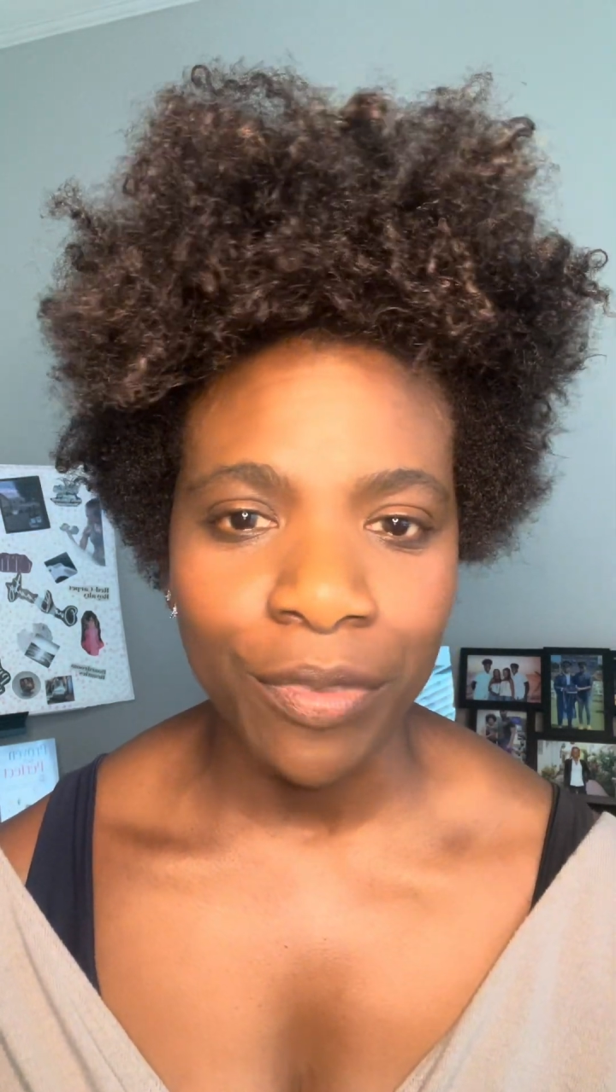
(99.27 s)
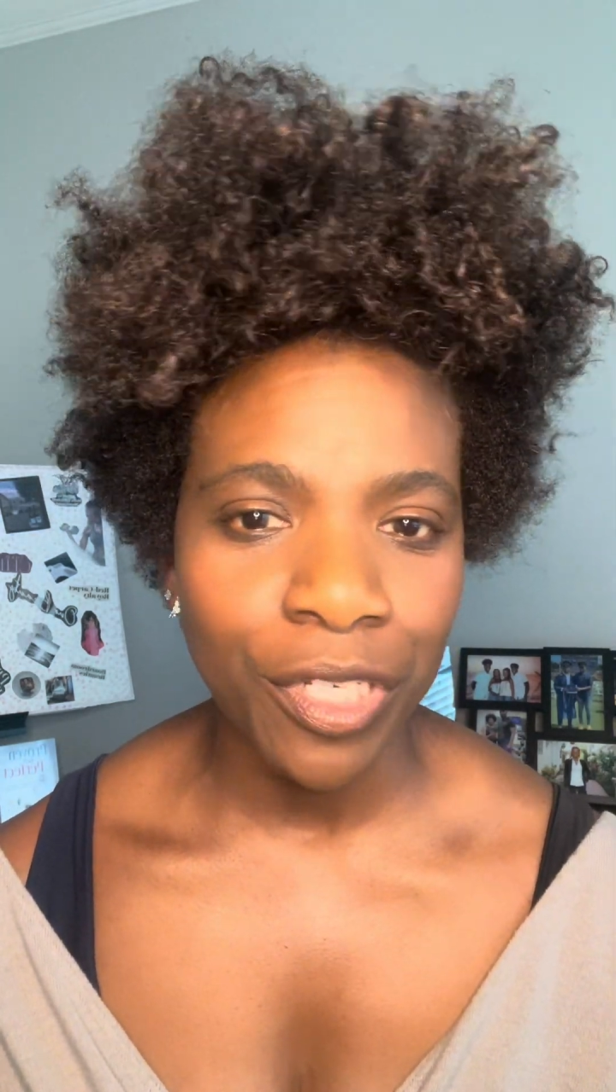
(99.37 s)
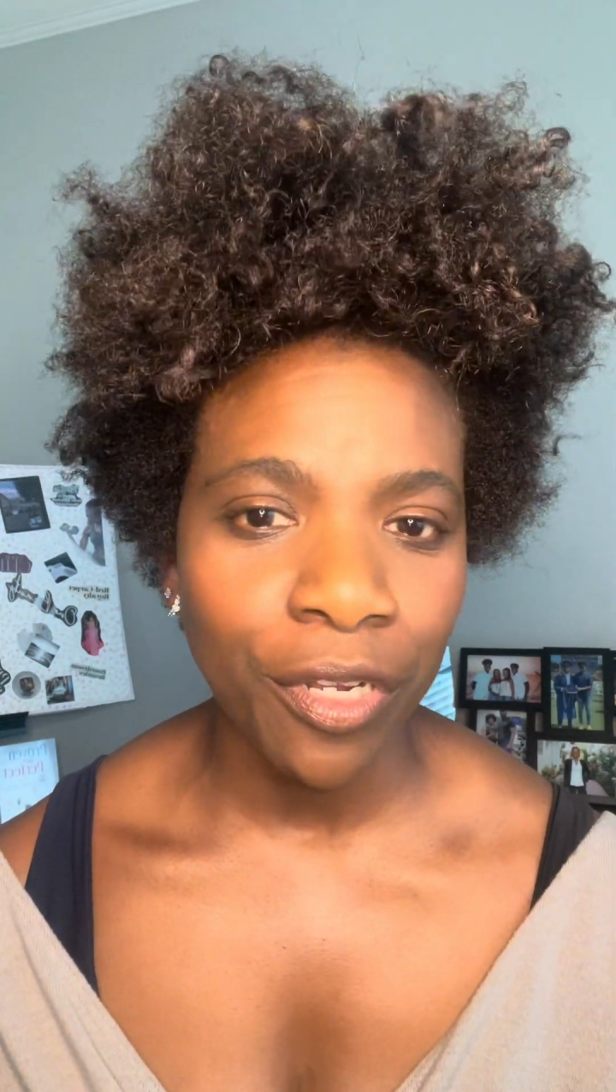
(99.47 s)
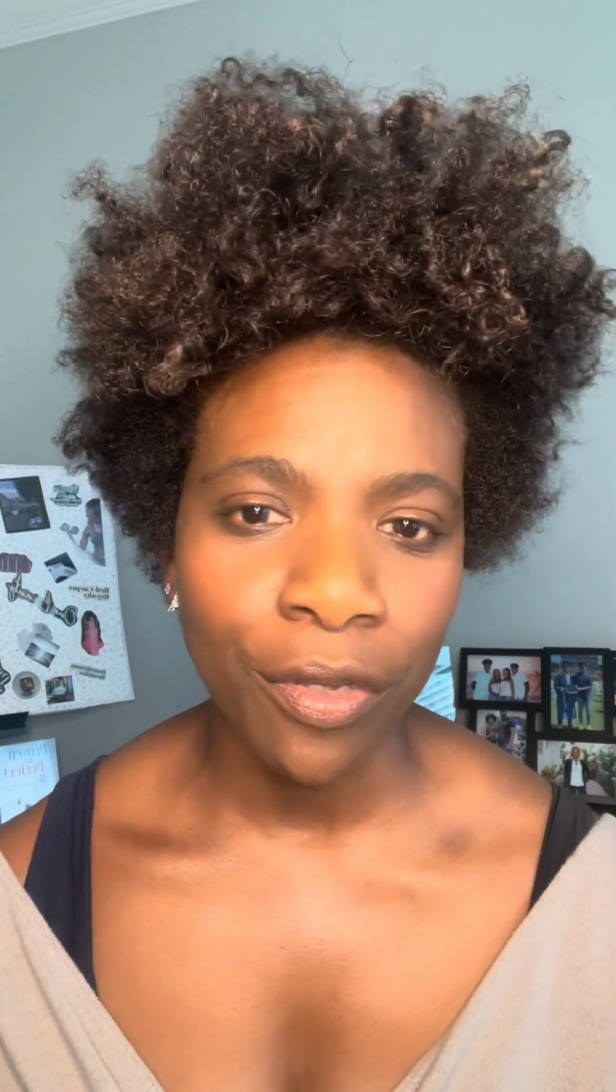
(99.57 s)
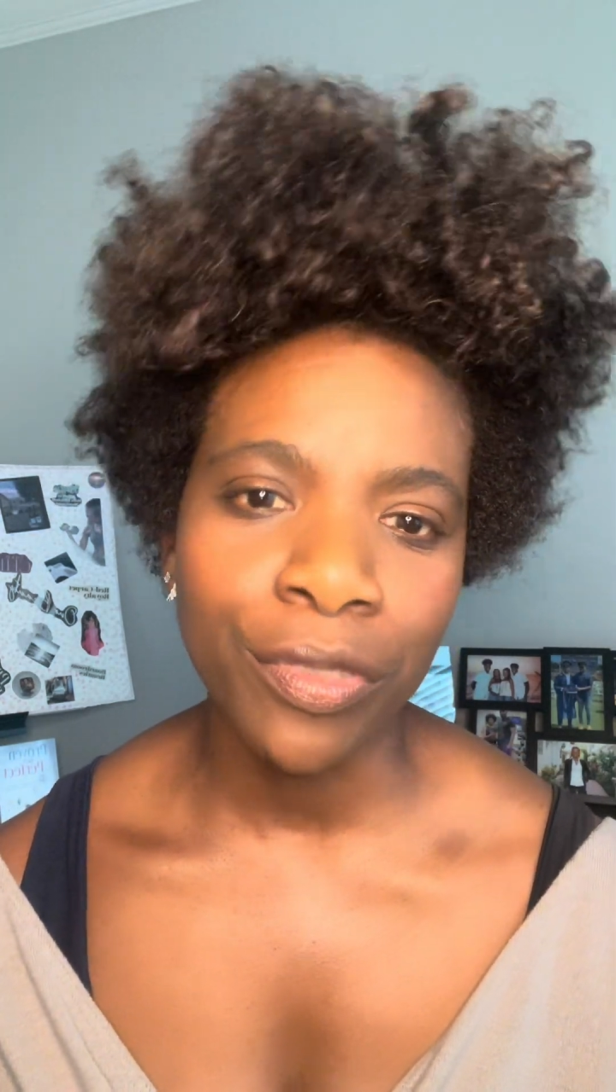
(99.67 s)

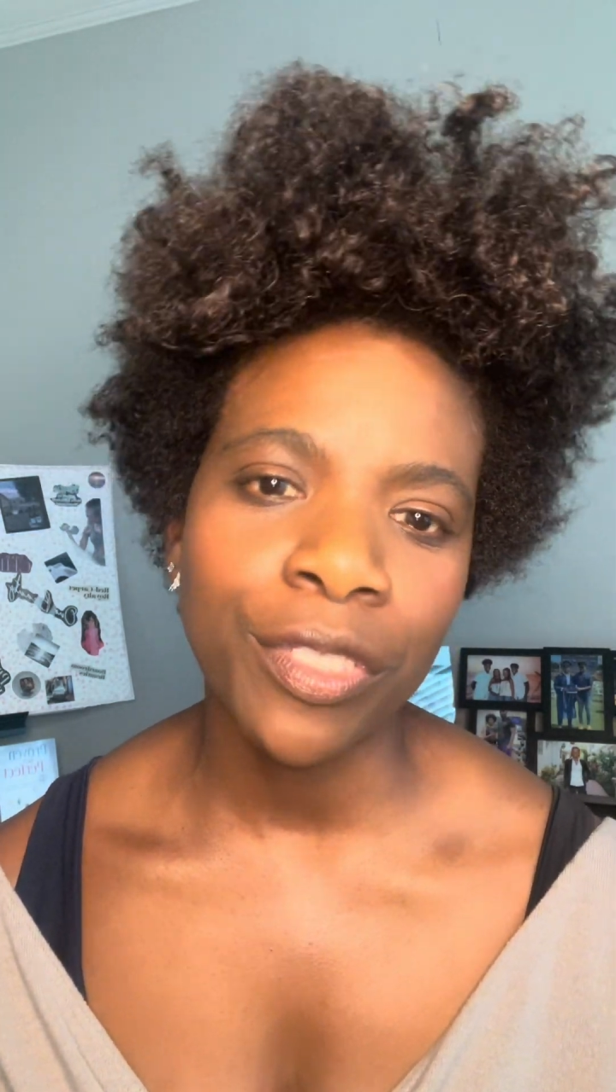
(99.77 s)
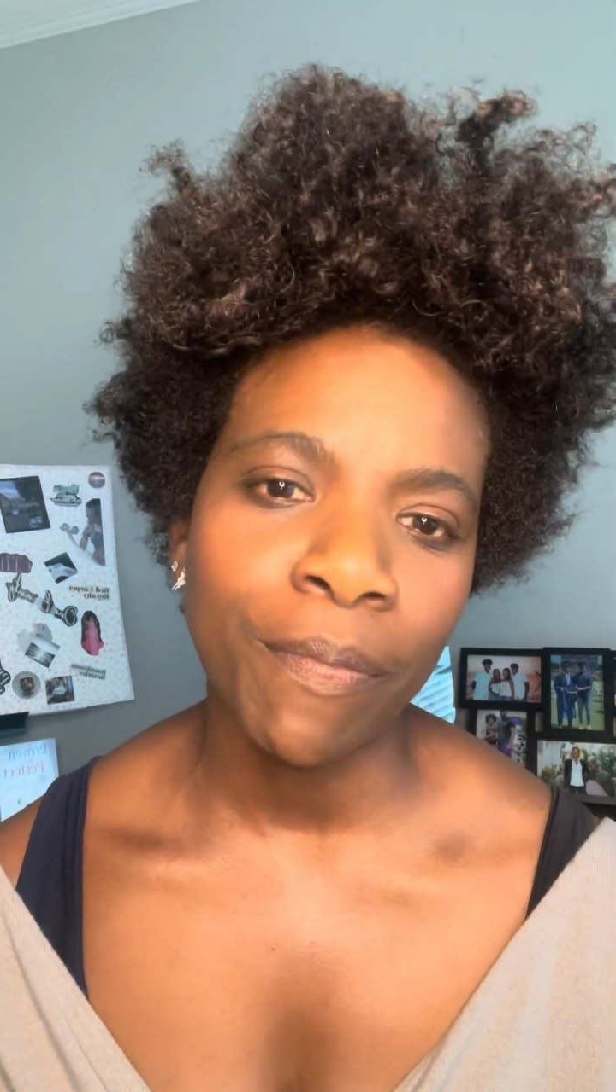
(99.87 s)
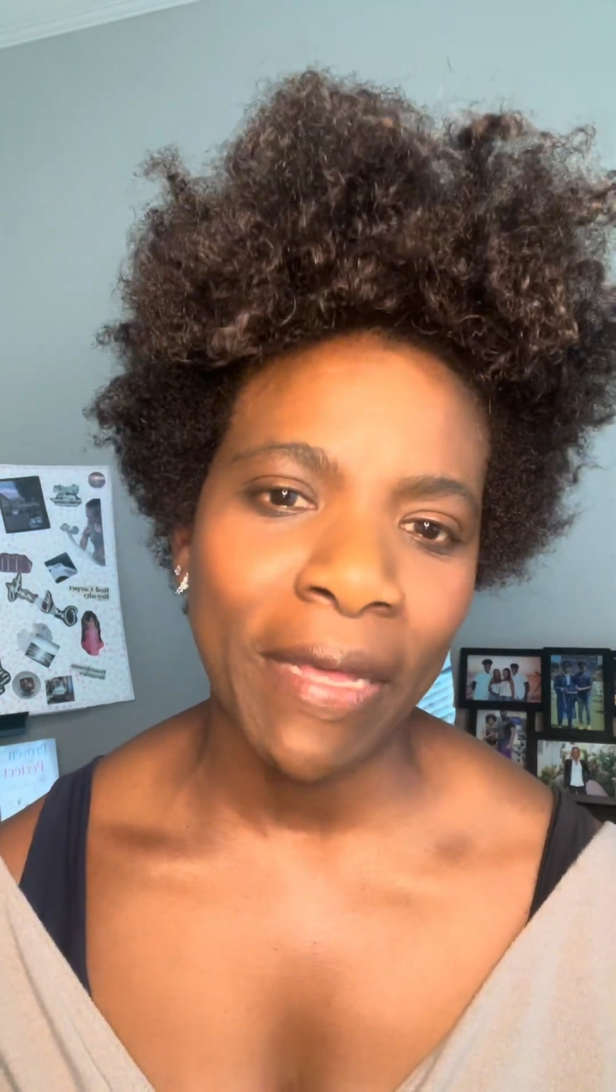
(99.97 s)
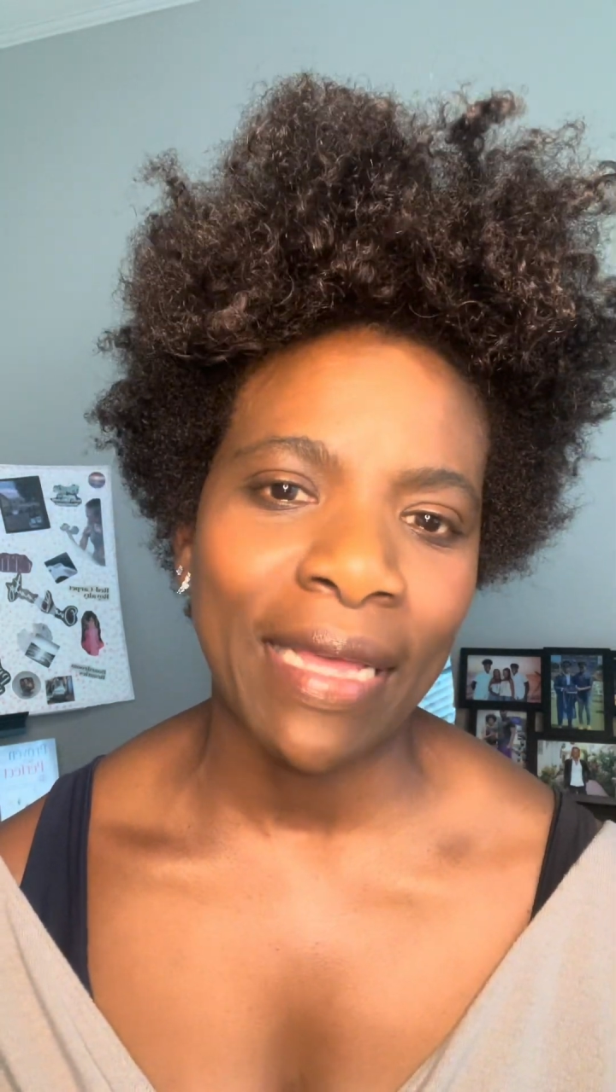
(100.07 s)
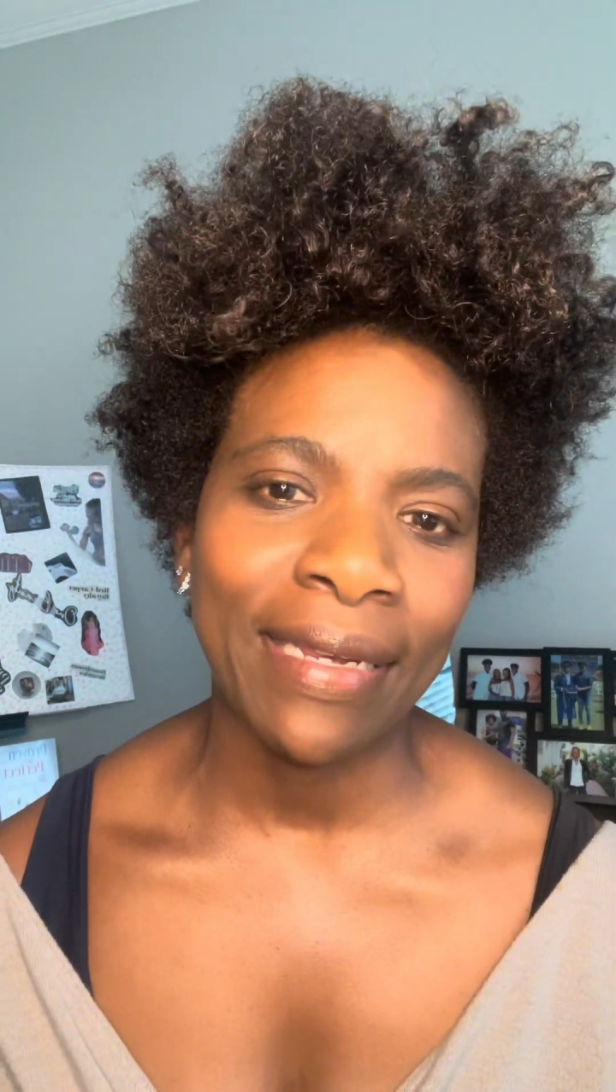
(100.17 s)
She hosts a
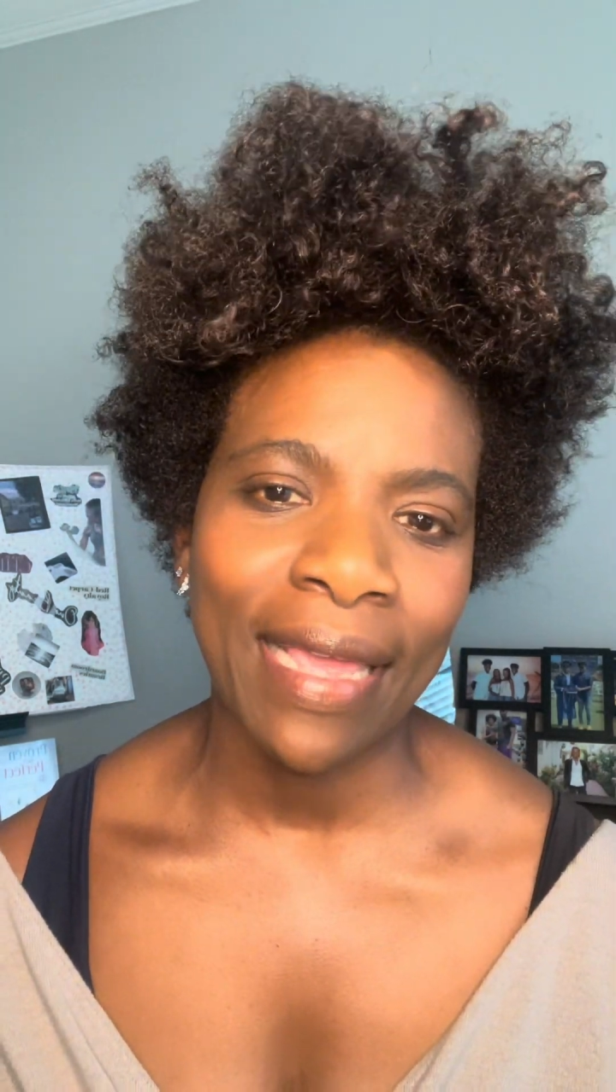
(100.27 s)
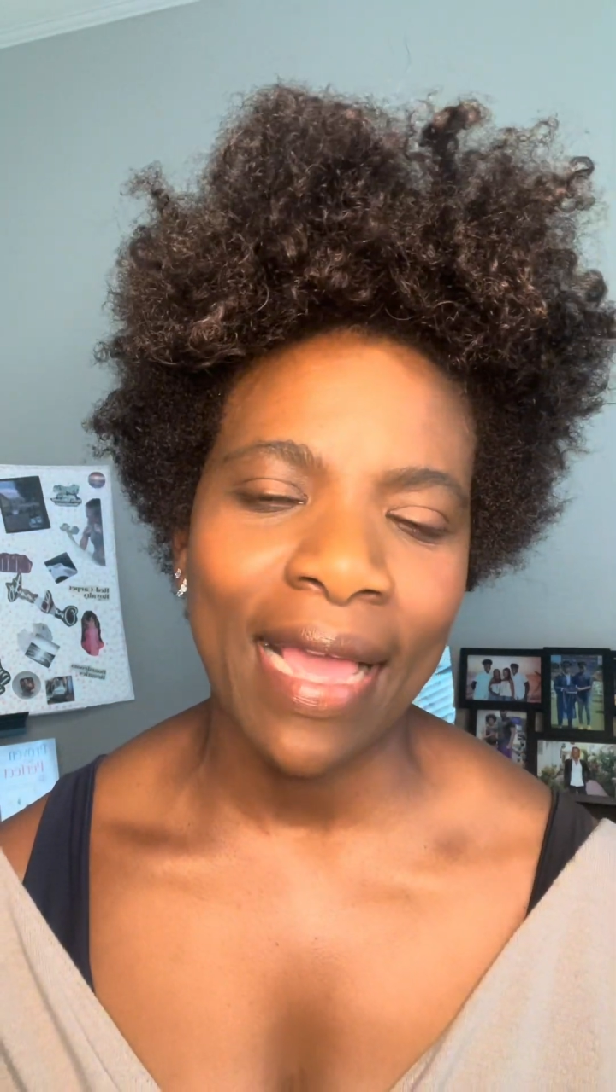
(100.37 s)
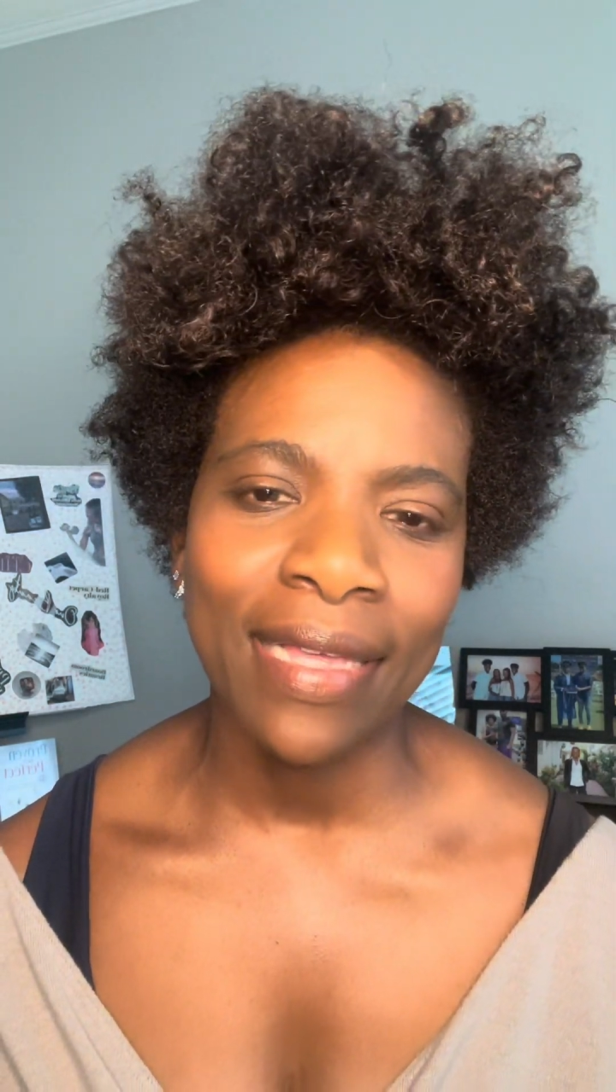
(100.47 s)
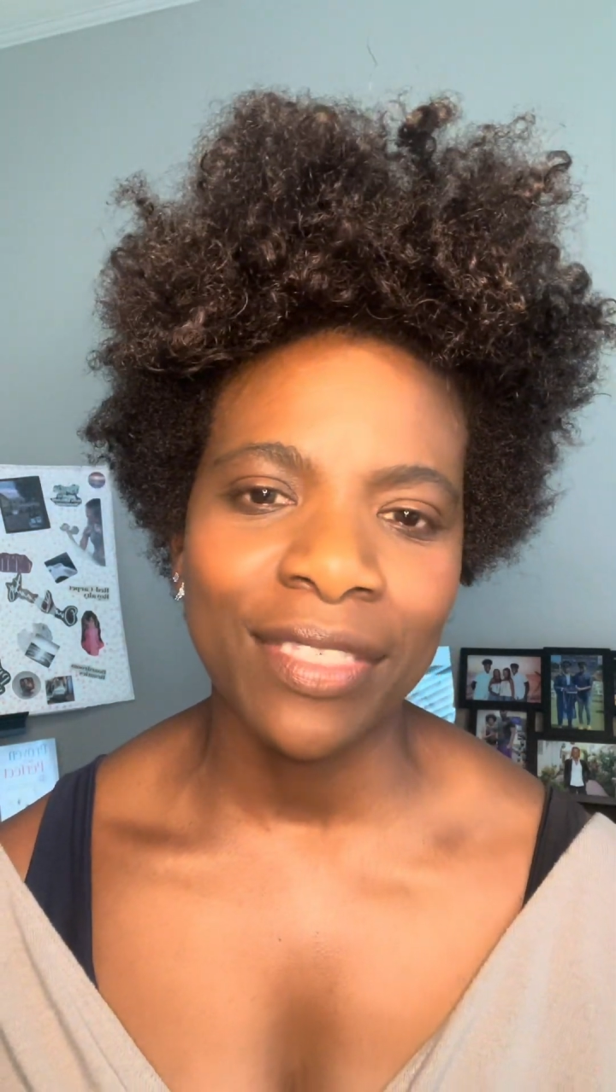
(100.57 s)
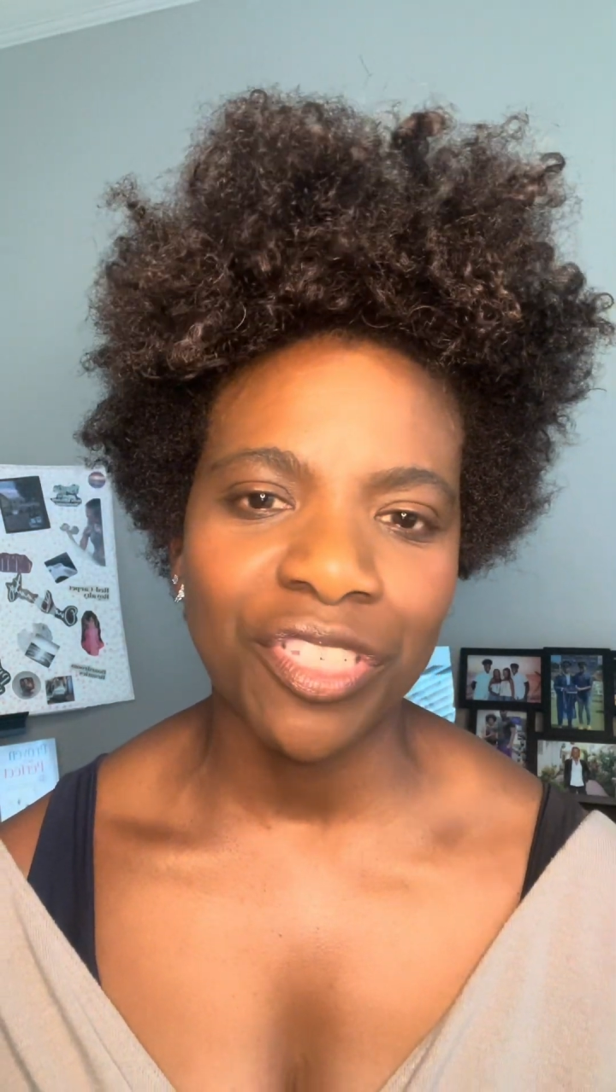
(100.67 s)

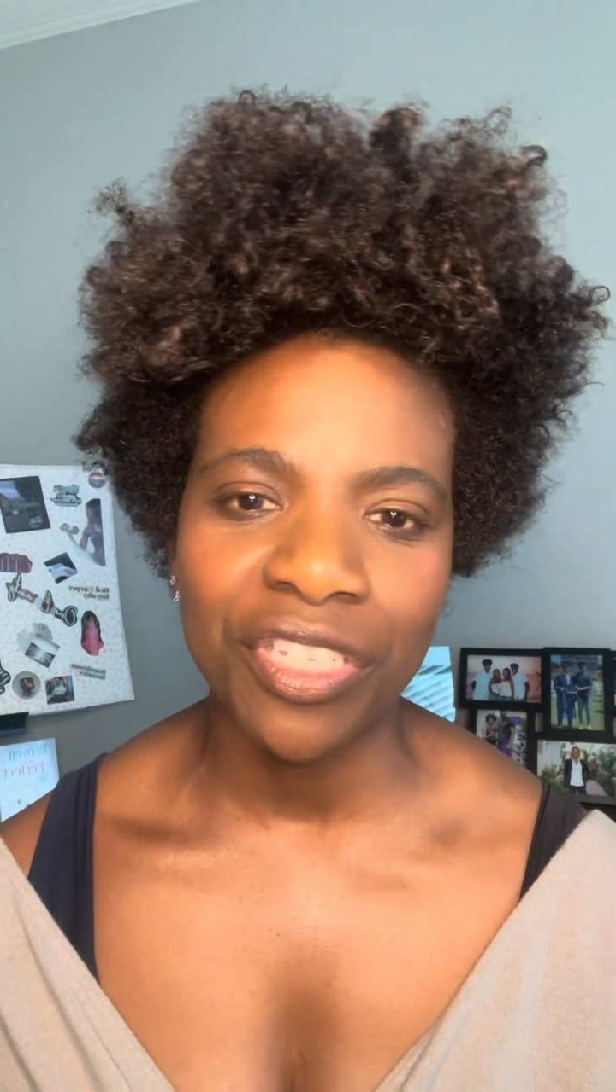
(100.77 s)
podcast.